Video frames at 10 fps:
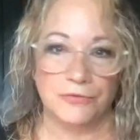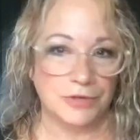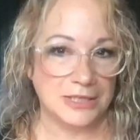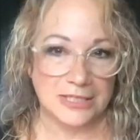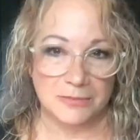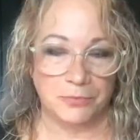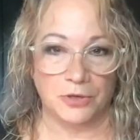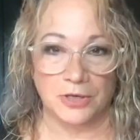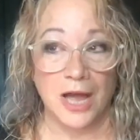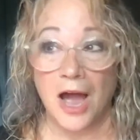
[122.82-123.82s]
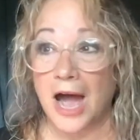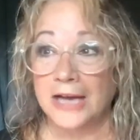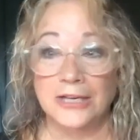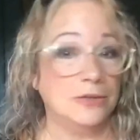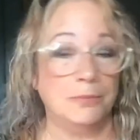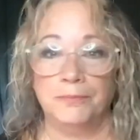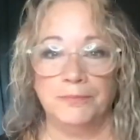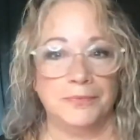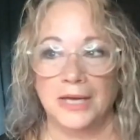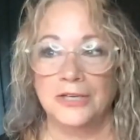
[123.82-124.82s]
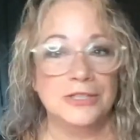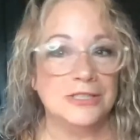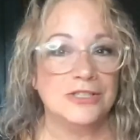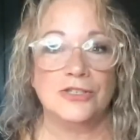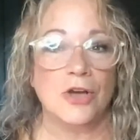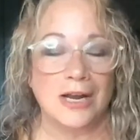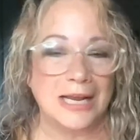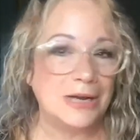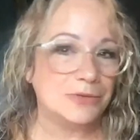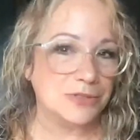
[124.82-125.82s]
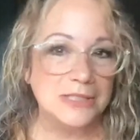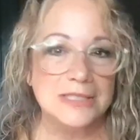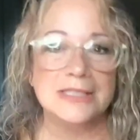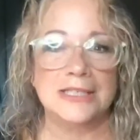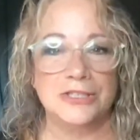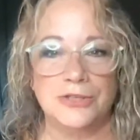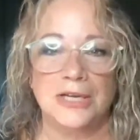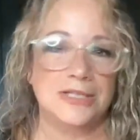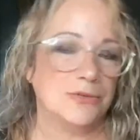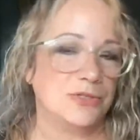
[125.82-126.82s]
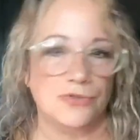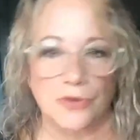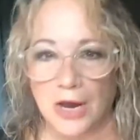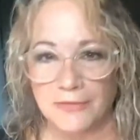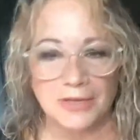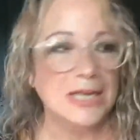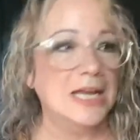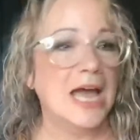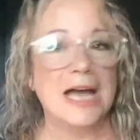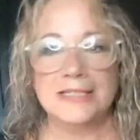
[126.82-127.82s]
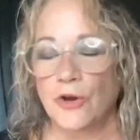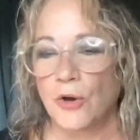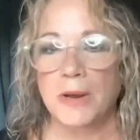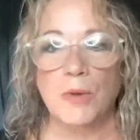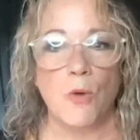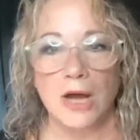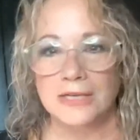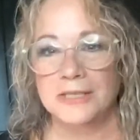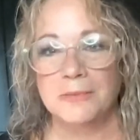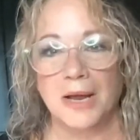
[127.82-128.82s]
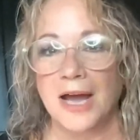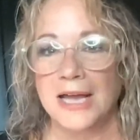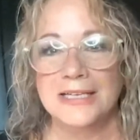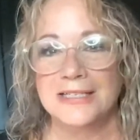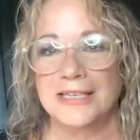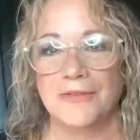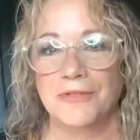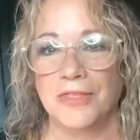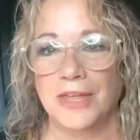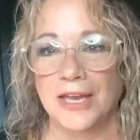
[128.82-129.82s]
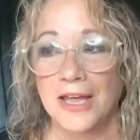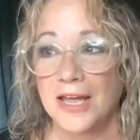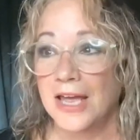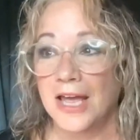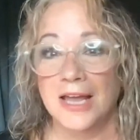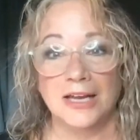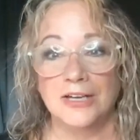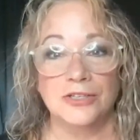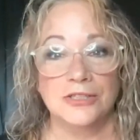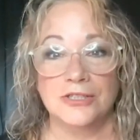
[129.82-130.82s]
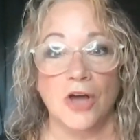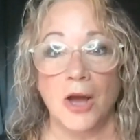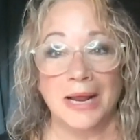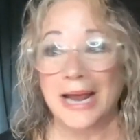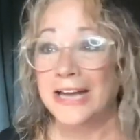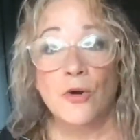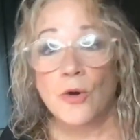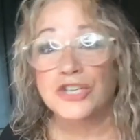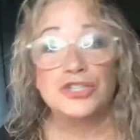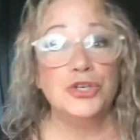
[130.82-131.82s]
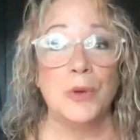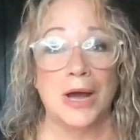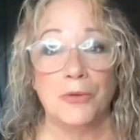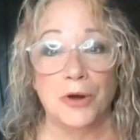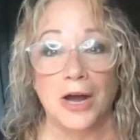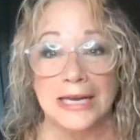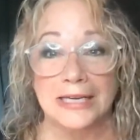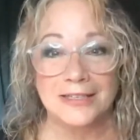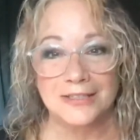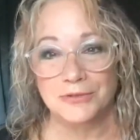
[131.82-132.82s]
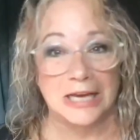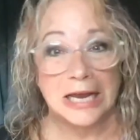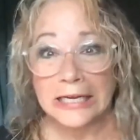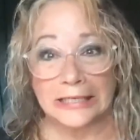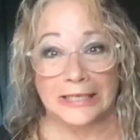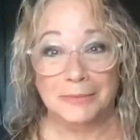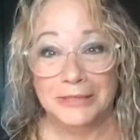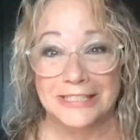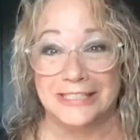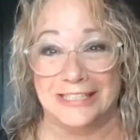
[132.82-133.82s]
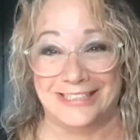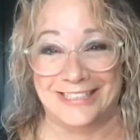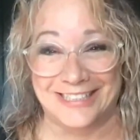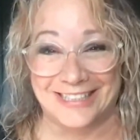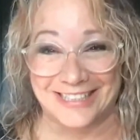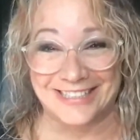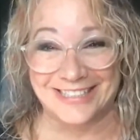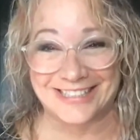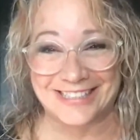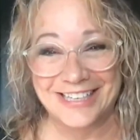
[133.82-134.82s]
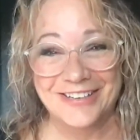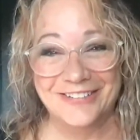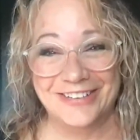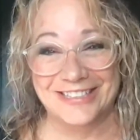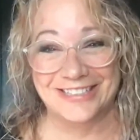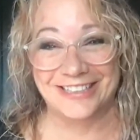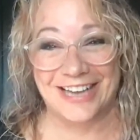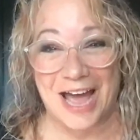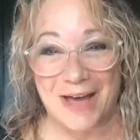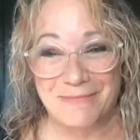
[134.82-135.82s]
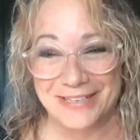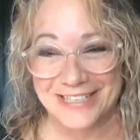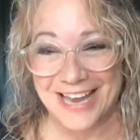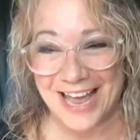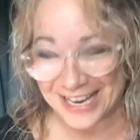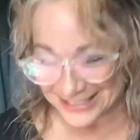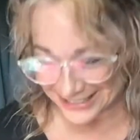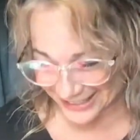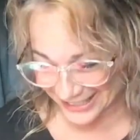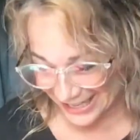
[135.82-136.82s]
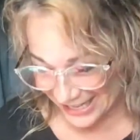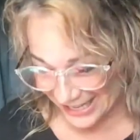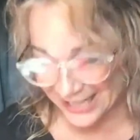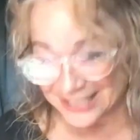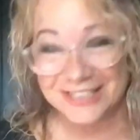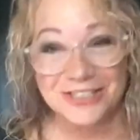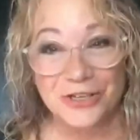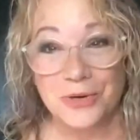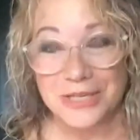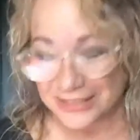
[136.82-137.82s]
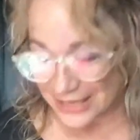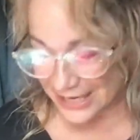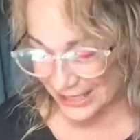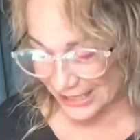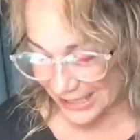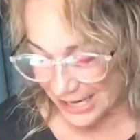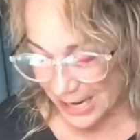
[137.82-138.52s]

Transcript: read this book. I couldn't I couldn't stop. Like I was listening to it as I was driving, as I go on my walks and my hikes and everything. And I couldn't stop. Like I'd go on a two hour hike because I was like, I got to keep listening to this. What's going to happen next? It's so exciting,